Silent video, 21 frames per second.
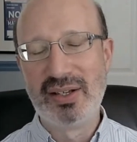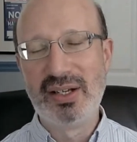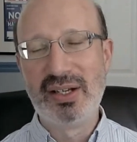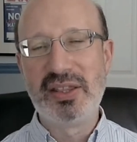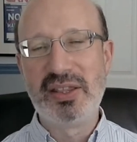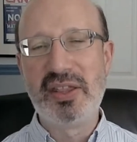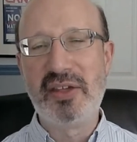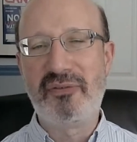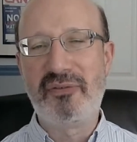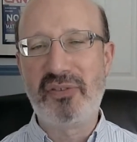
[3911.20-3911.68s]

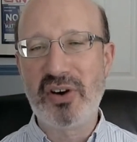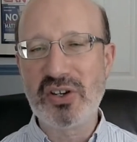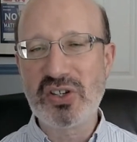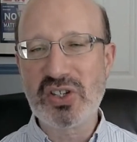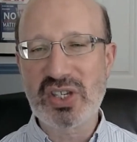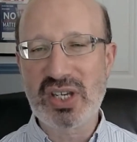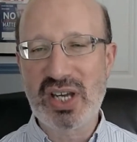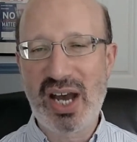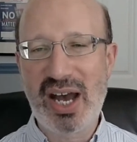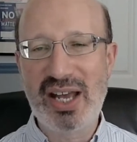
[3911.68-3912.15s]
The
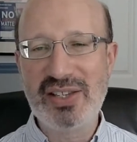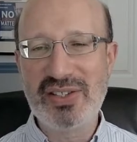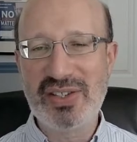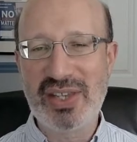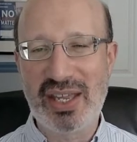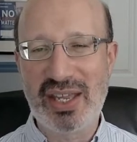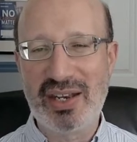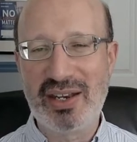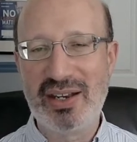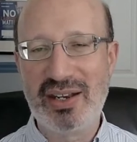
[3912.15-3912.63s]
first
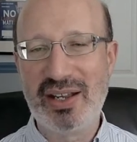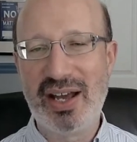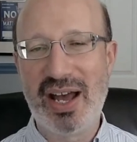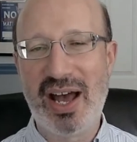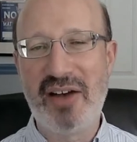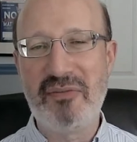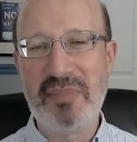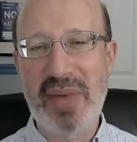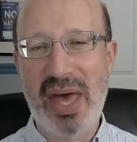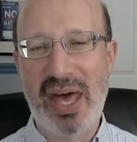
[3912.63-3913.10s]
cousin
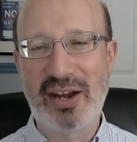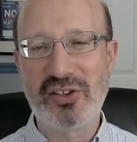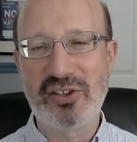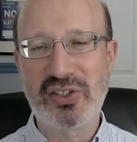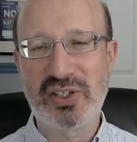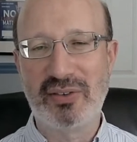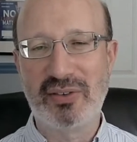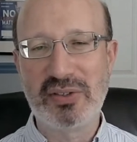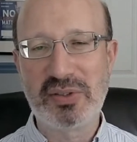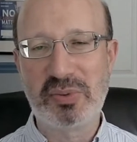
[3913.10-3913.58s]
of managed
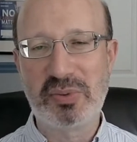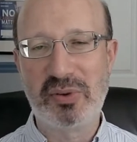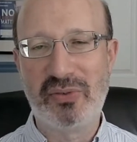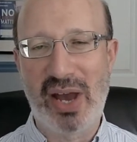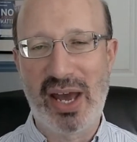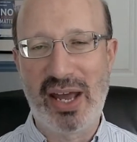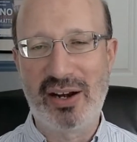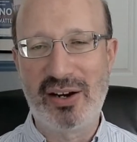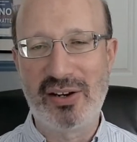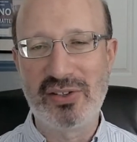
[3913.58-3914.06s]
service
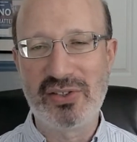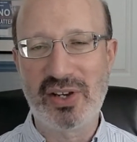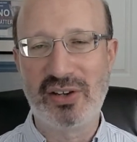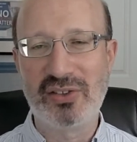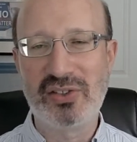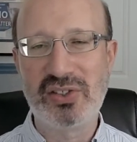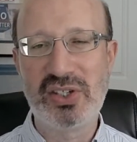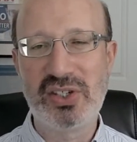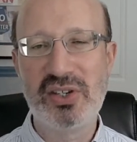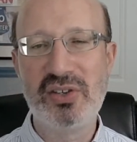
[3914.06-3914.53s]
providers are
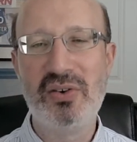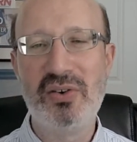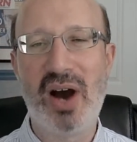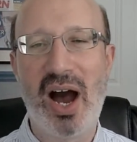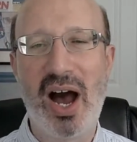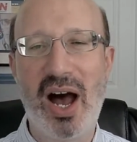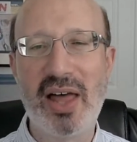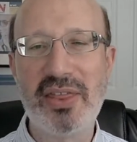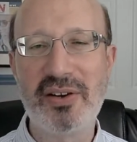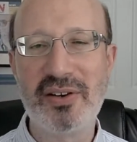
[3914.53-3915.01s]
two
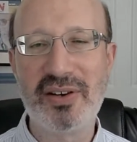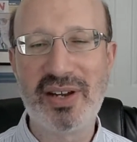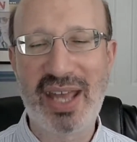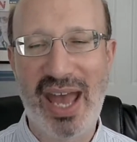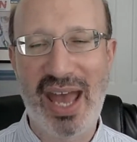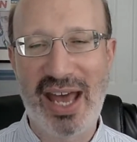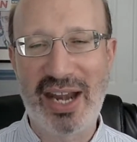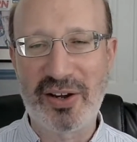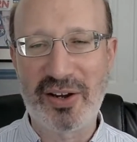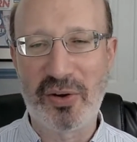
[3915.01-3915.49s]
other
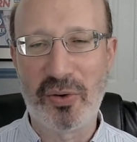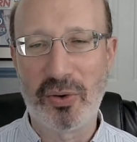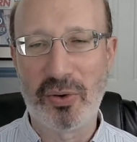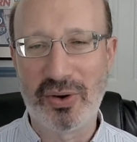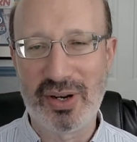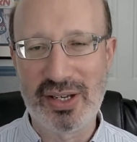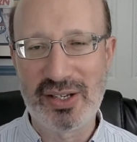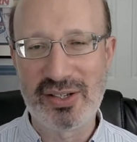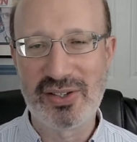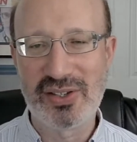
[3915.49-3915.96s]

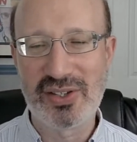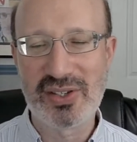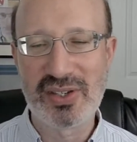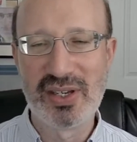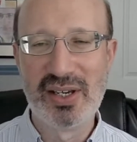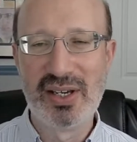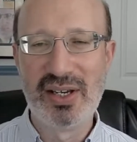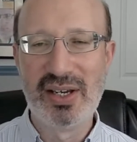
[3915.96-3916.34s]
categories